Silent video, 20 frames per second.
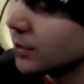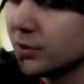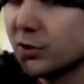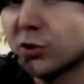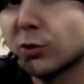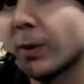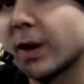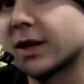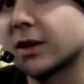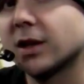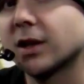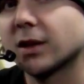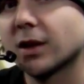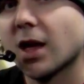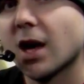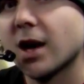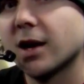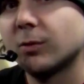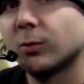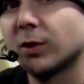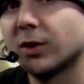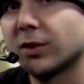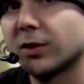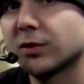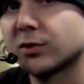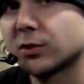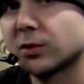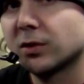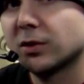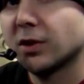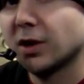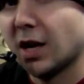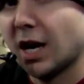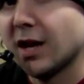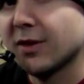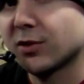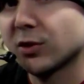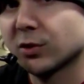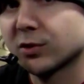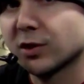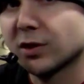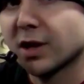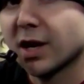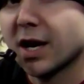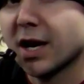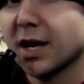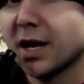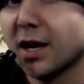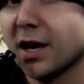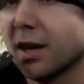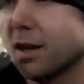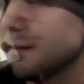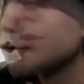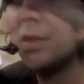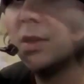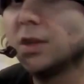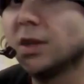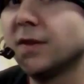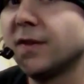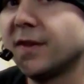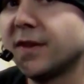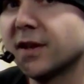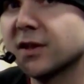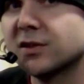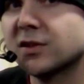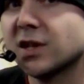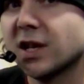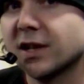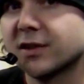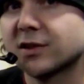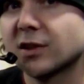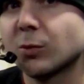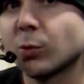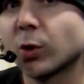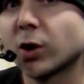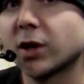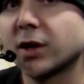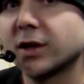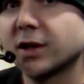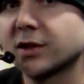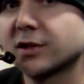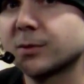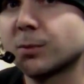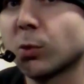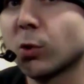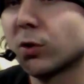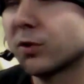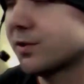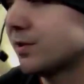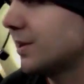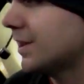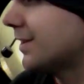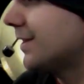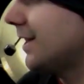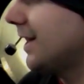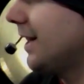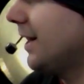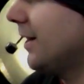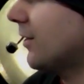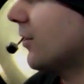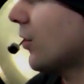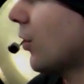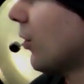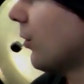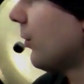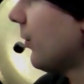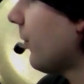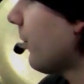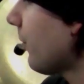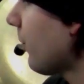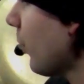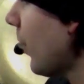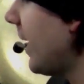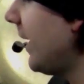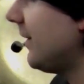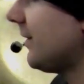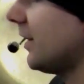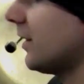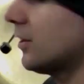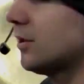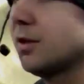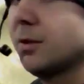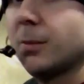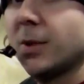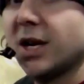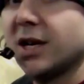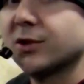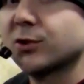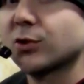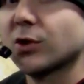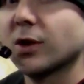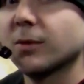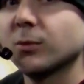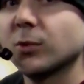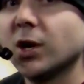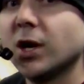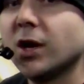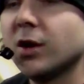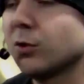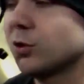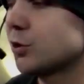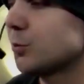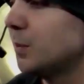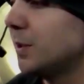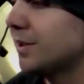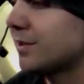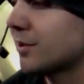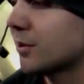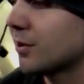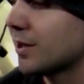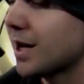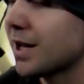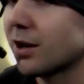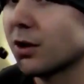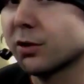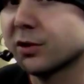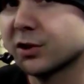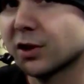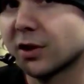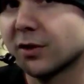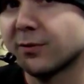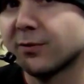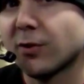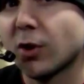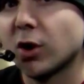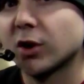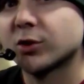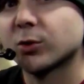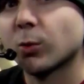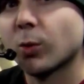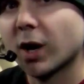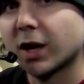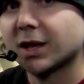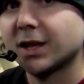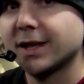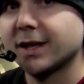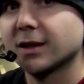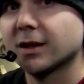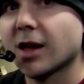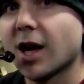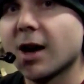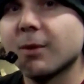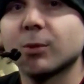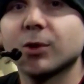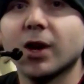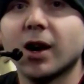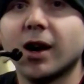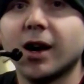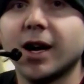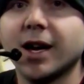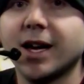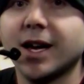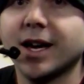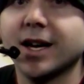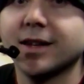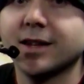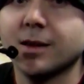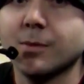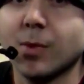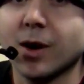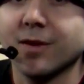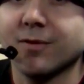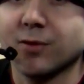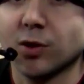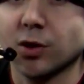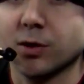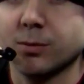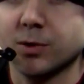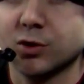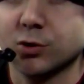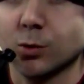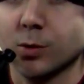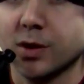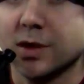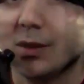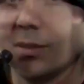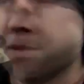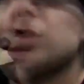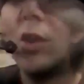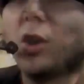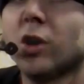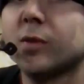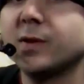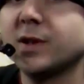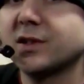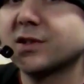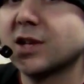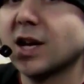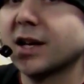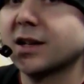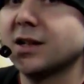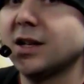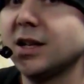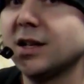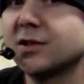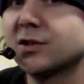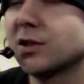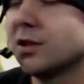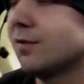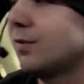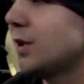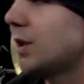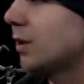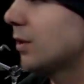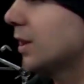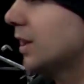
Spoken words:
directly in line with the eighth notes on the hi-hat. In this lesson, we're going to explore 16th note phrasing on the bass drum, which means they're not always going to fall directly in line with the hi-hat. They might fall in between. All these techniques in the video